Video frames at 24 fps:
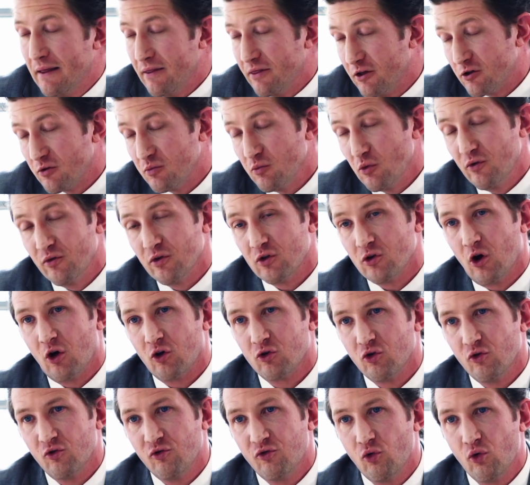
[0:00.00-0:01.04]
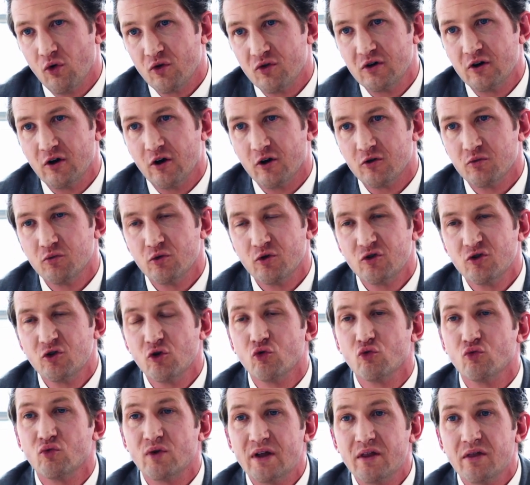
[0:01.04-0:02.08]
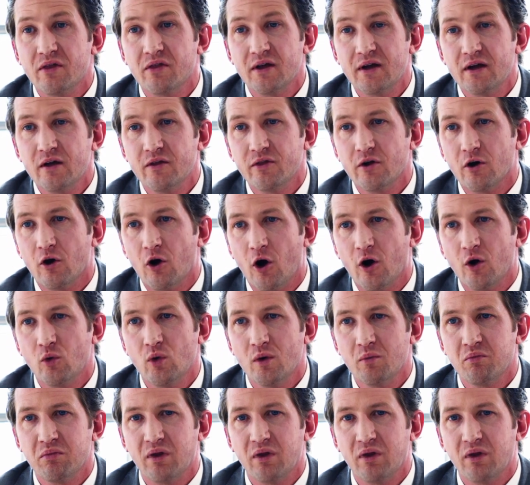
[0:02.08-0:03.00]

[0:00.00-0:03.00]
This move is also forcing customers to rethink their hardware